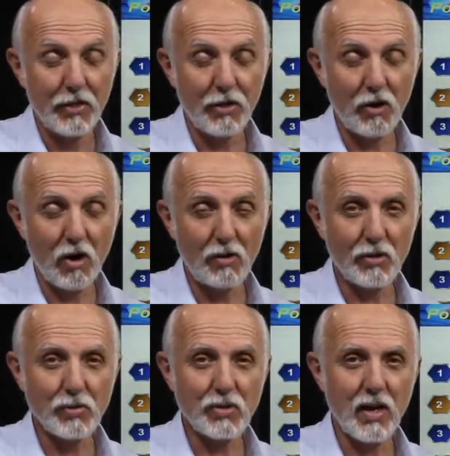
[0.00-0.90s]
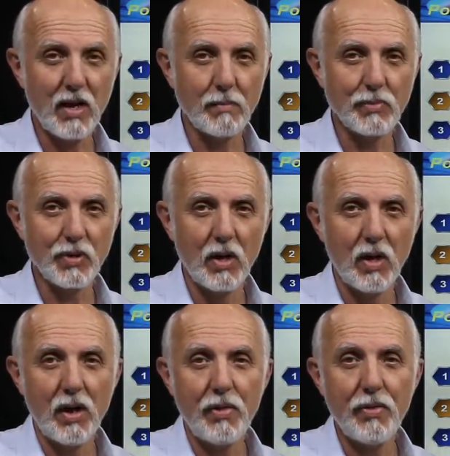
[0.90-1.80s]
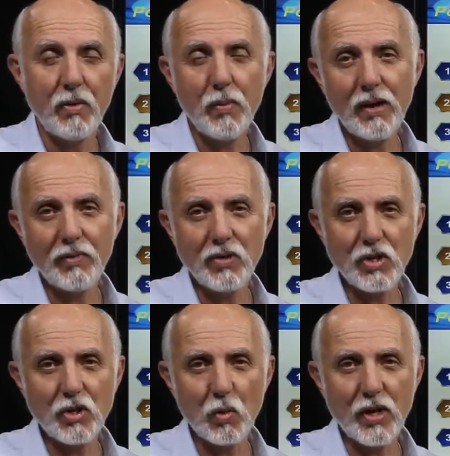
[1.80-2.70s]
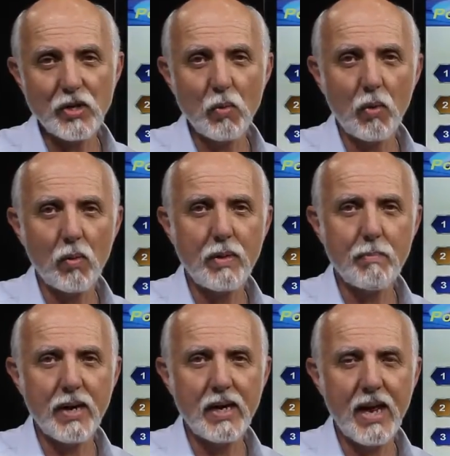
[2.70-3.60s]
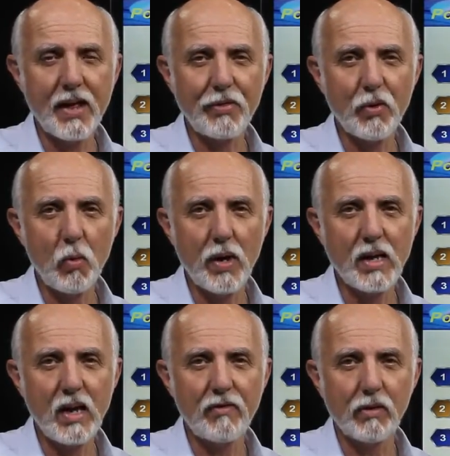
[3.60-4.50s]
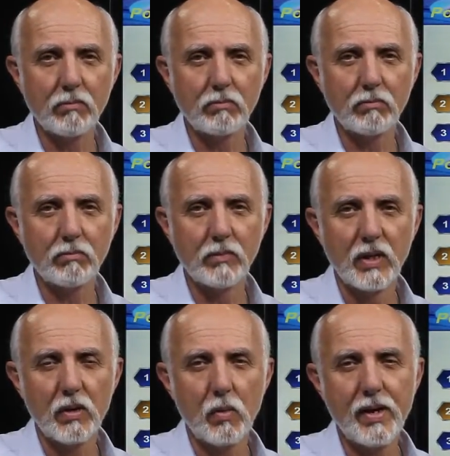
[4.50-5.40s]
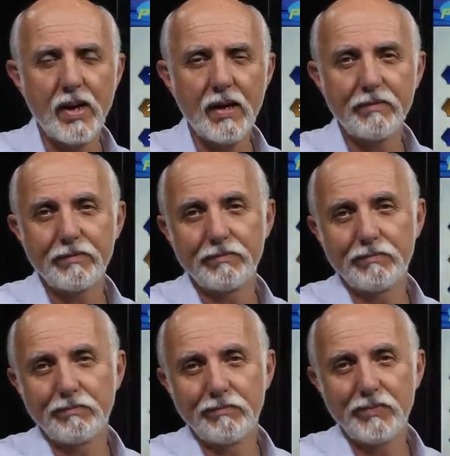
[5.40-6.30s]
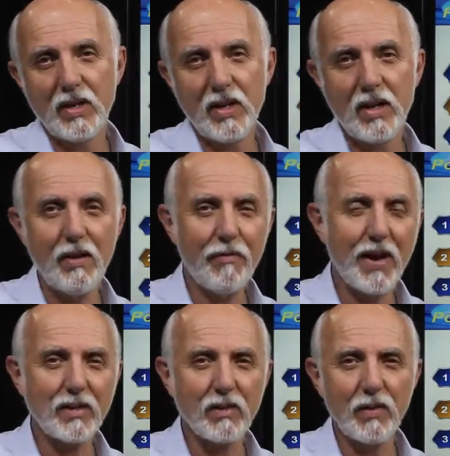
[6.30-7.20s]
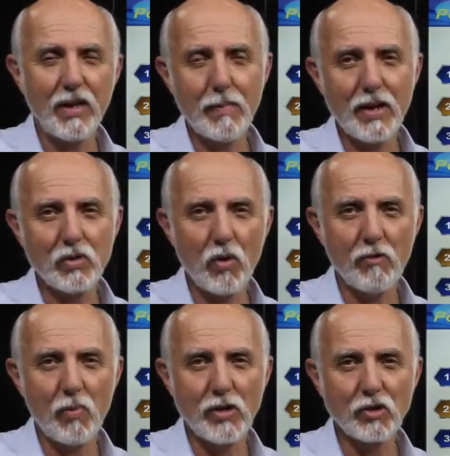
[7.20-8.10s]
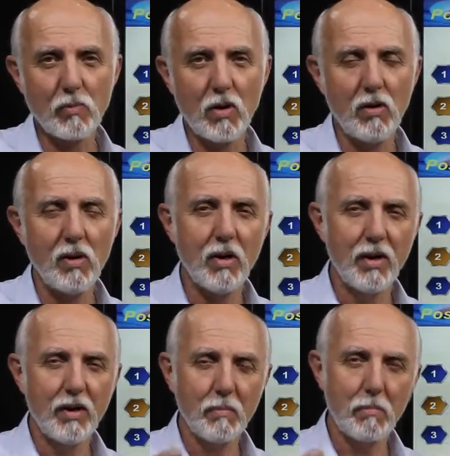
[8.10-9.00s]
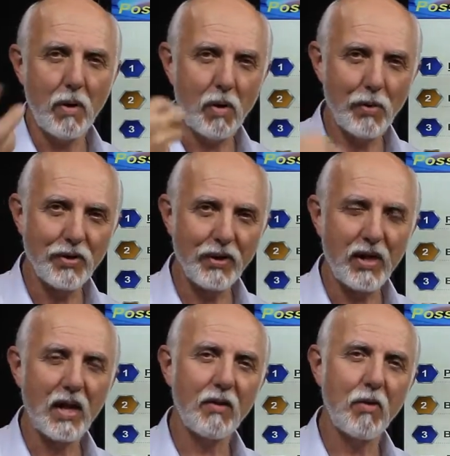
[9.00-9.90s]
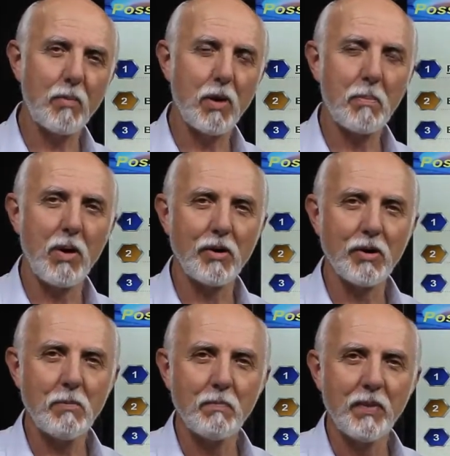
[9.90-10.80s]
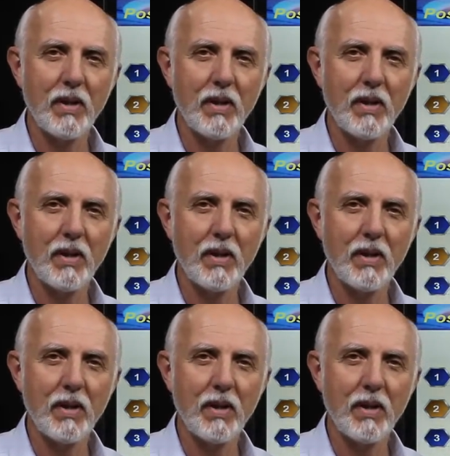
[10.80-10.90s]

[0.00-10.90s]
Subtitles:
There are those times. Then we have the situation where we bid at the one level. We have effectively about 12 points or more, borrowing the king from our partner,